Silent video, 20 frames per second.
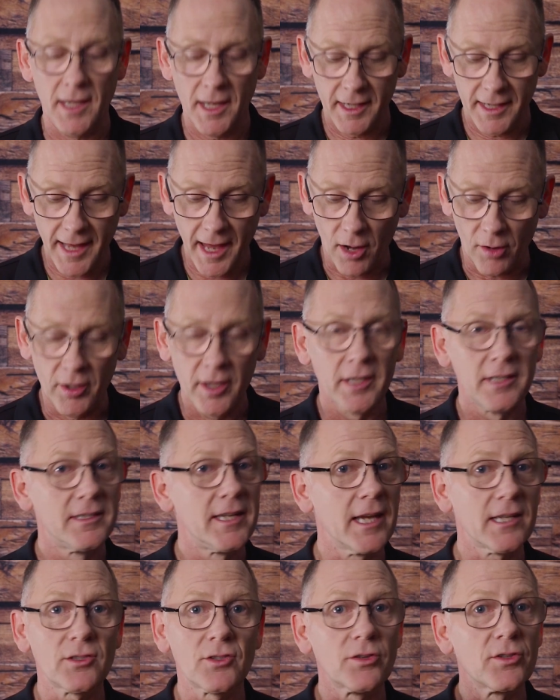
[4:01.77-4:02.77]
Now,
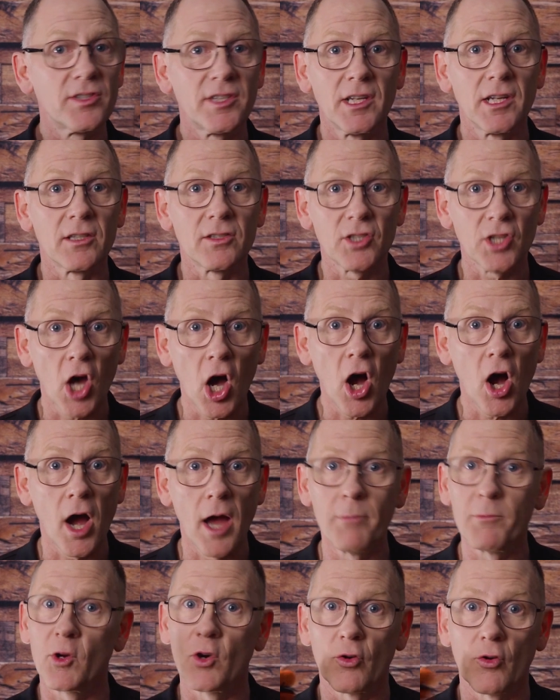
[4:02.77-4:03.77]
dexterous in its
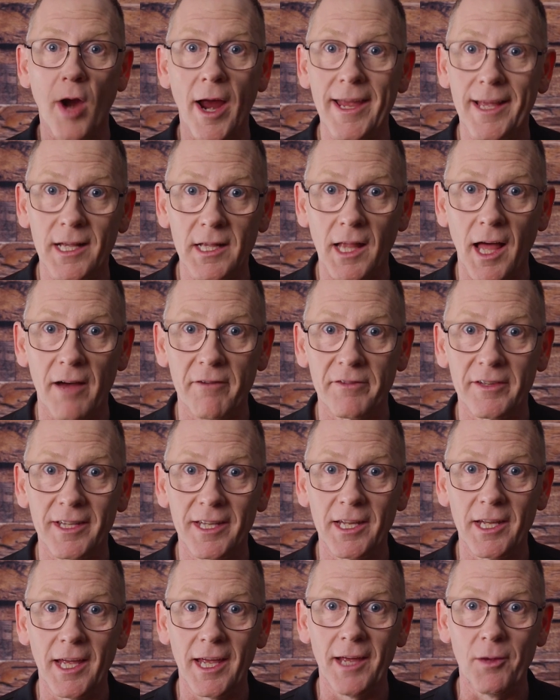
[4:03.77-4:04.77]
time, great glove
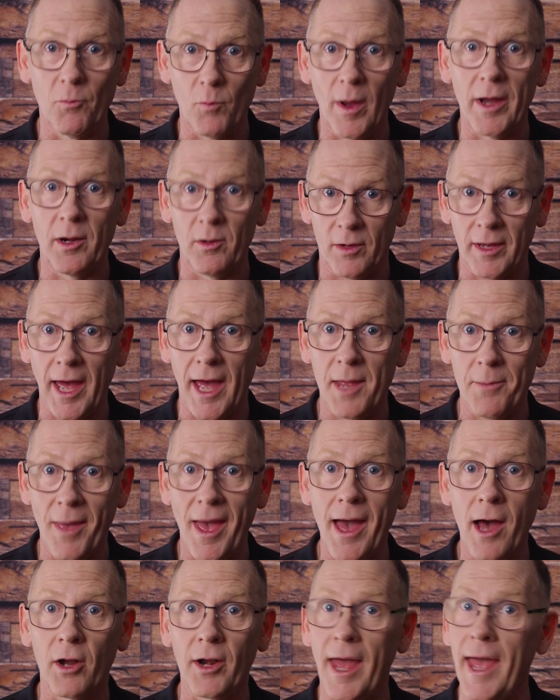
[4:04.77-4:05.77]
when it came
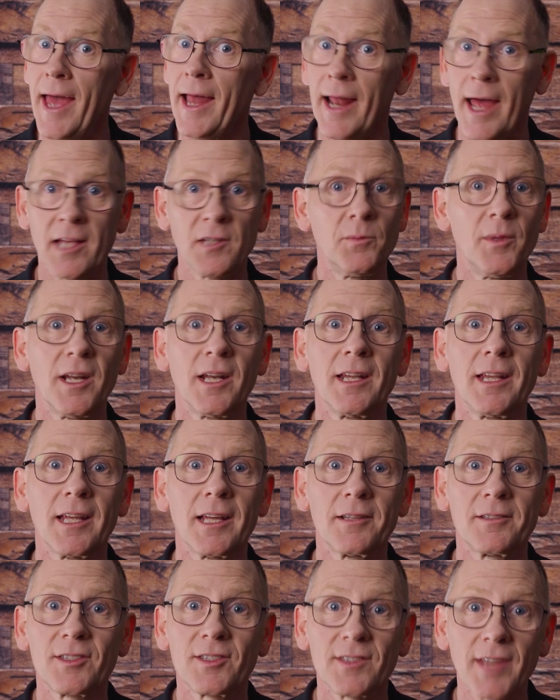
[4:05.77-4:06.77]
out, and has been
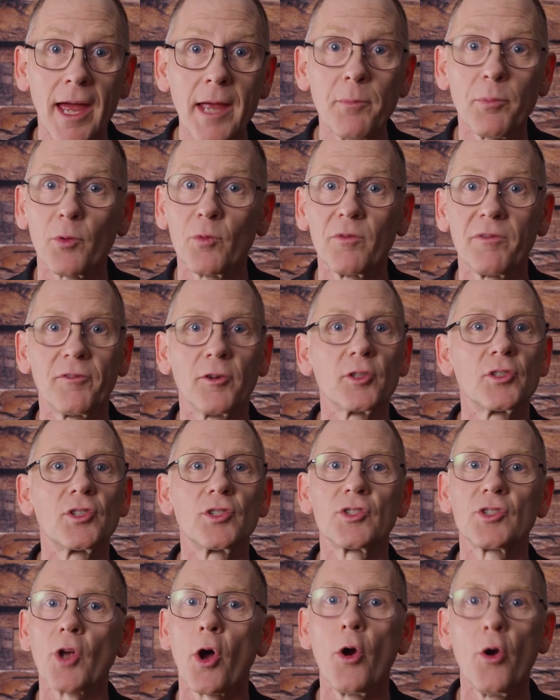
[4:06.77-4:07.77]
the staple for
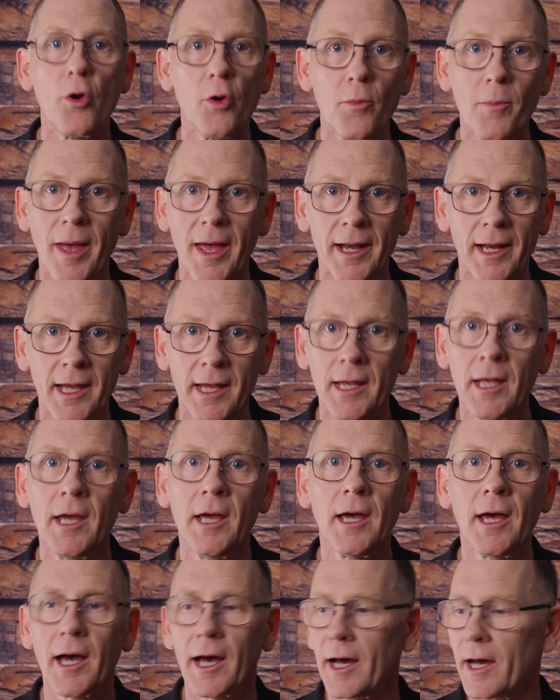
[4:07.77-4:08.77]
so many
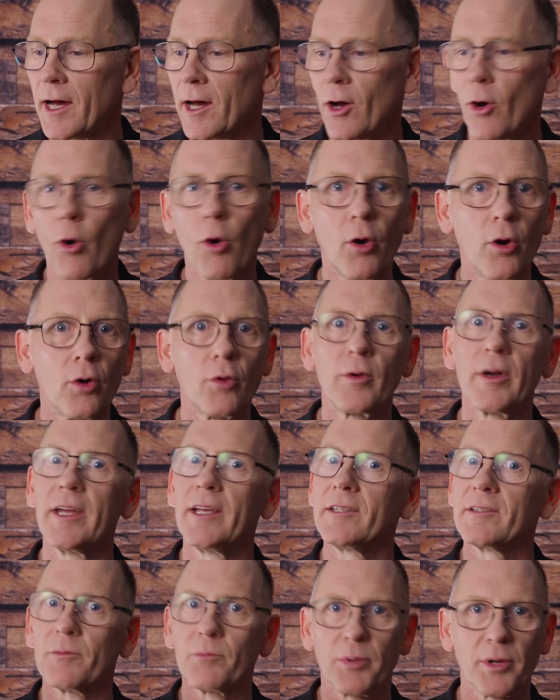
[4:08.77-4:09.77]
oil
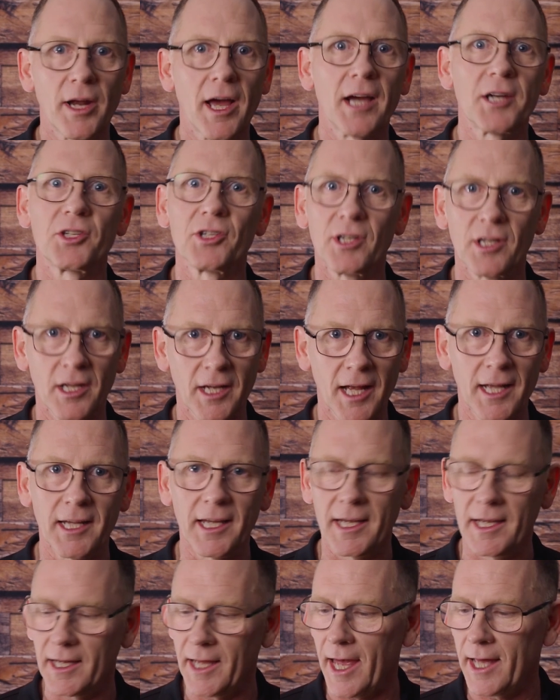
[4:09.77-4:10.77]
rigs and production and
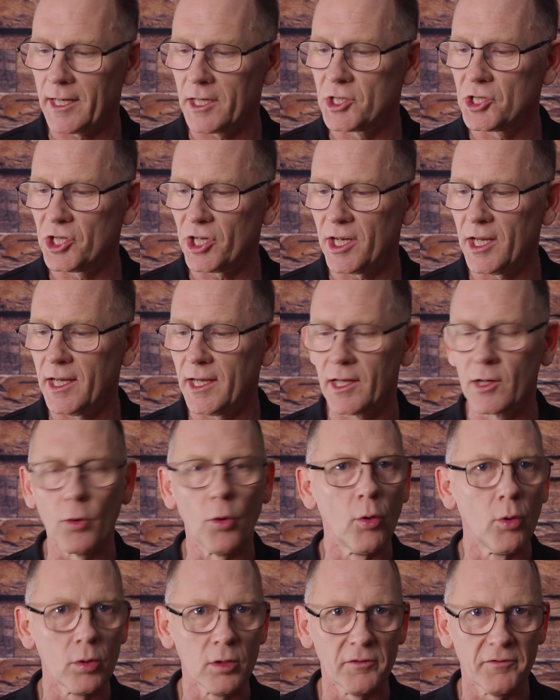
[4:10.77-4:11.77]
LNG and
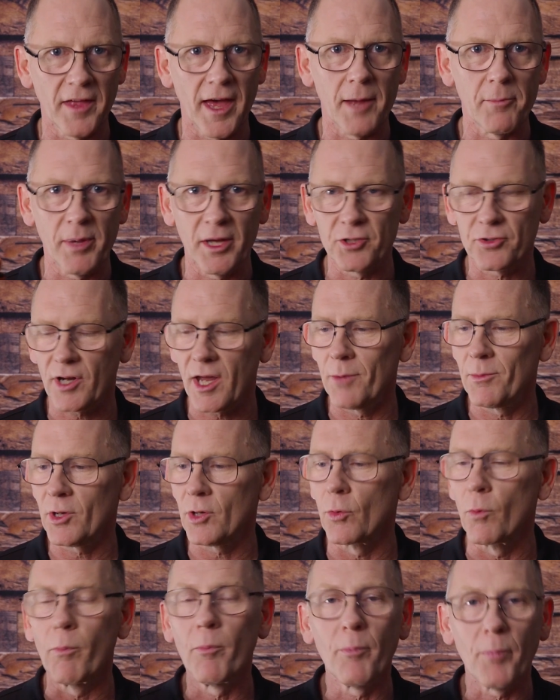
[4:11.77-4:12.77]
all of that,
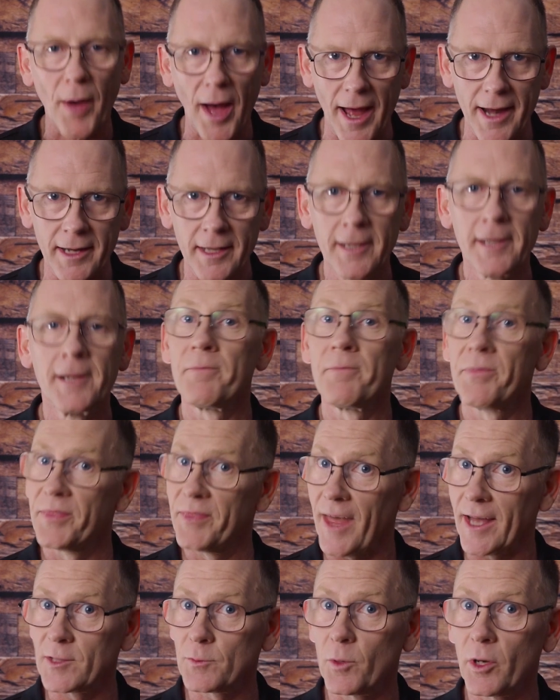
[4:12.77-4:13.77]
petrochemical, but
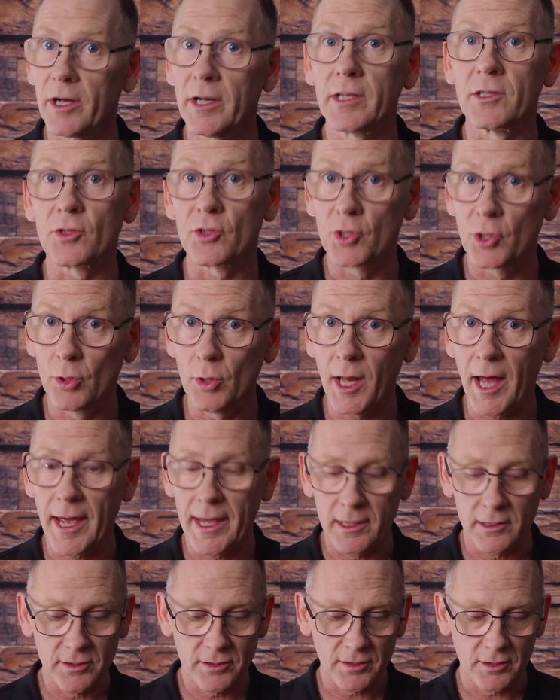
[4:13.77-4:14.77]
that's what it is. 2
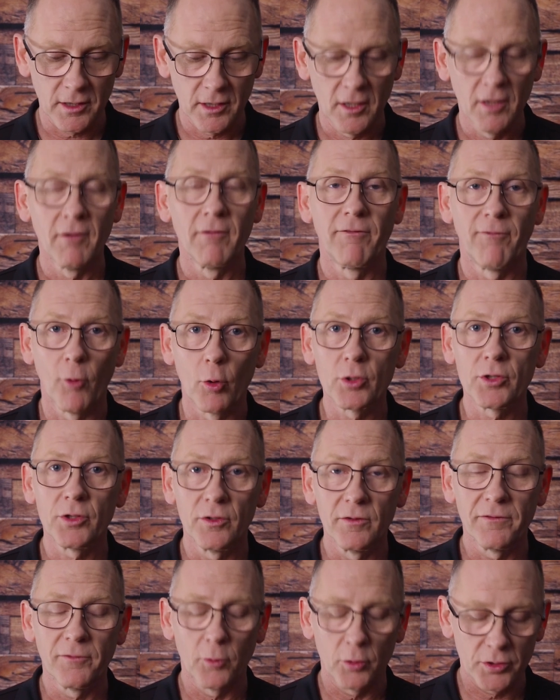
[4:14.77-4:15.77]
layers,
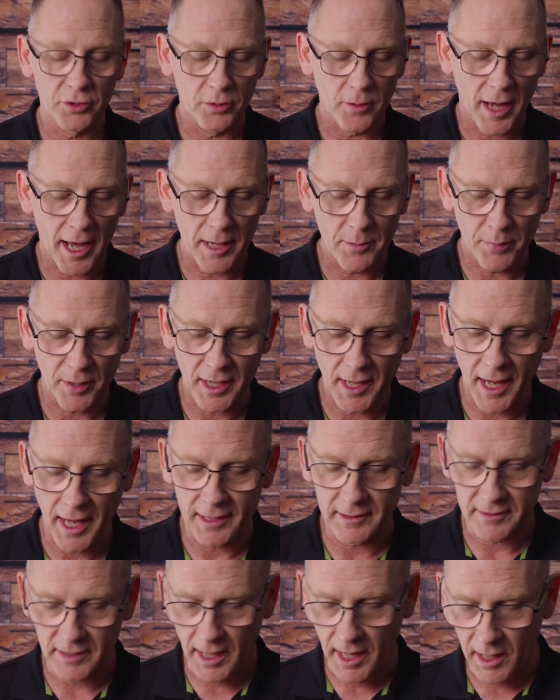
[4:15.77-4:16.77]
4242AP
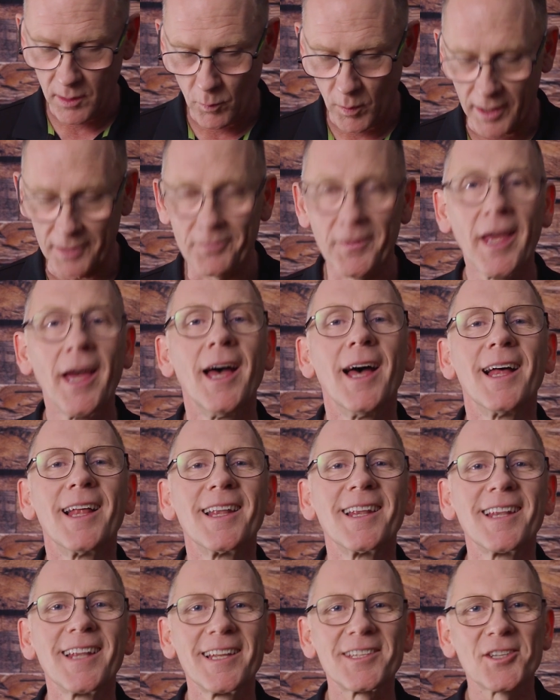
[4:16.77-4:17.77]
ANSI A1.
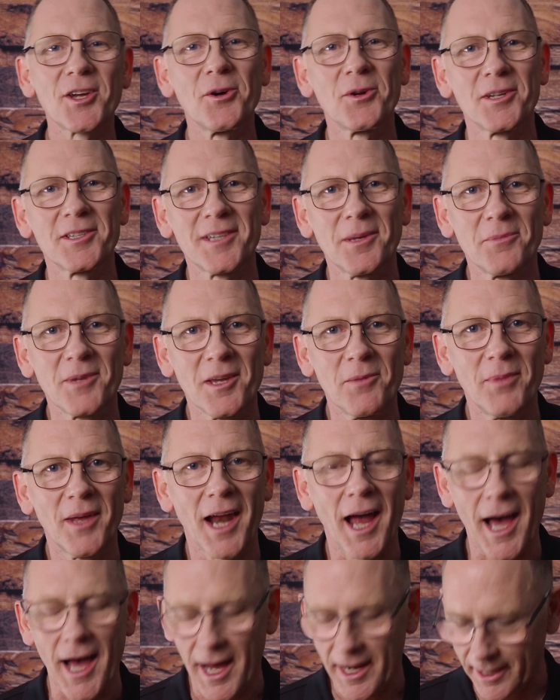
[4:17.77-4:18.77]
Let's go on to something a bit
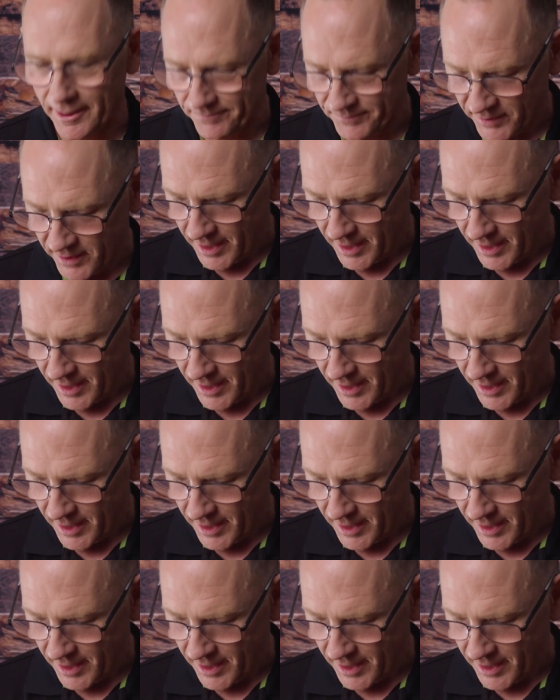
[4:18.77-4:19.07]
harder.